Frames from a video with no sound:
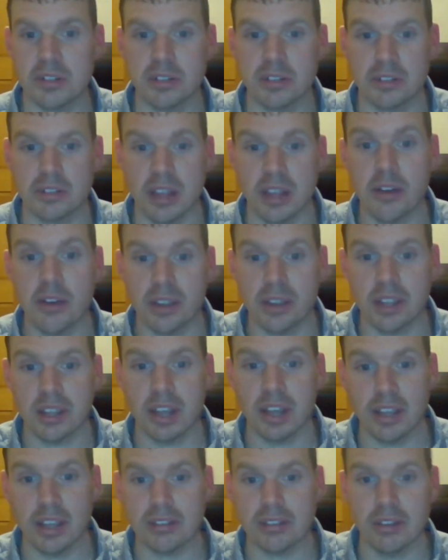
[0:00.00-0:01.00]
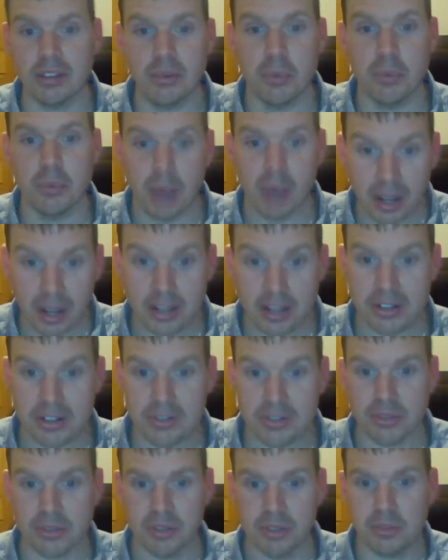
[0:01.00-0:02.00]
because now I can ask you, why did
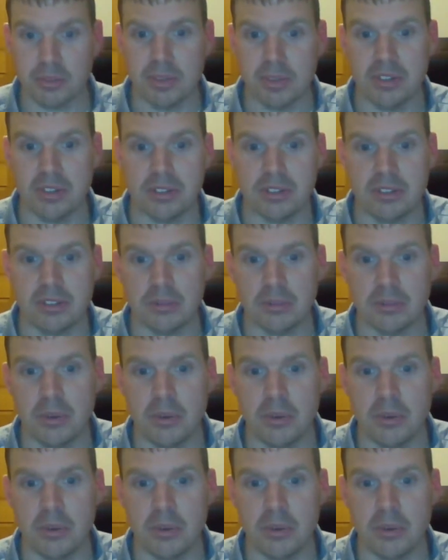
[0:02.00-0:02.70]
you switch positions?